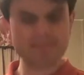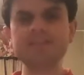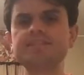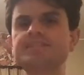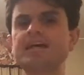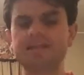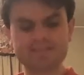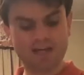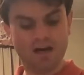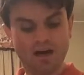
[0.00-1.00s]
That
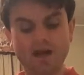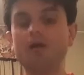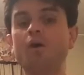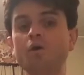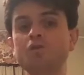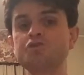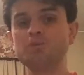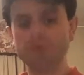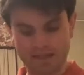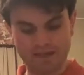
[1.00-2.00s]
said, I also
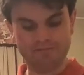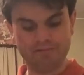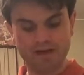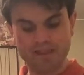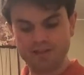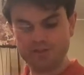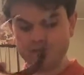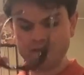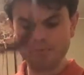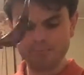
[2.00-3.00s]
believe that
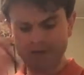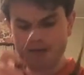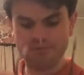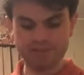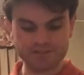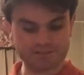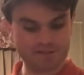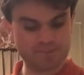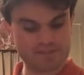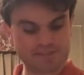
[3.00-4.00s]
UK Prime
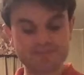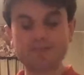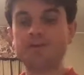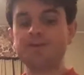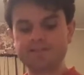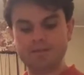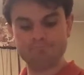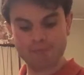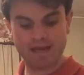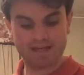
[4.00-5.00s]
Minister Mrs. Theresa
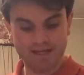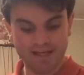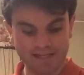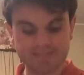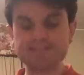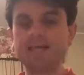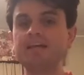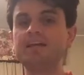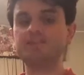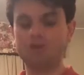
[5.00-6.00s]
May is
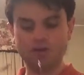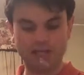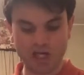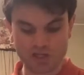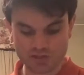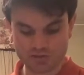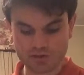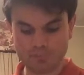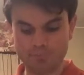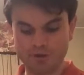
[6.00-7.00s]
taking the occasion
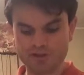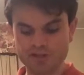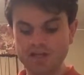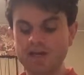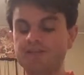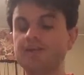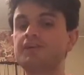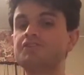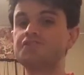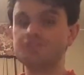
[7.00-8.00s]
to purge the
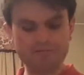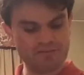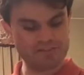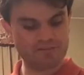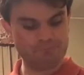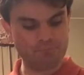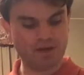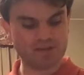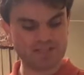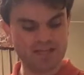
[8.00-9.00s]
Conservative
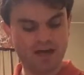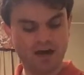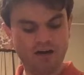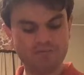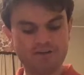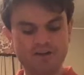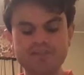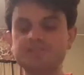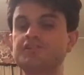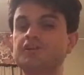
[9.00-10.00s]
Party of her
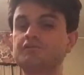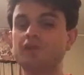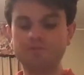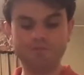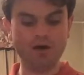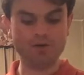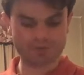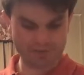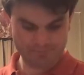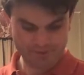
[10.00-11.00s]
internal
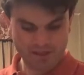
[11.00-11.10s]
foes.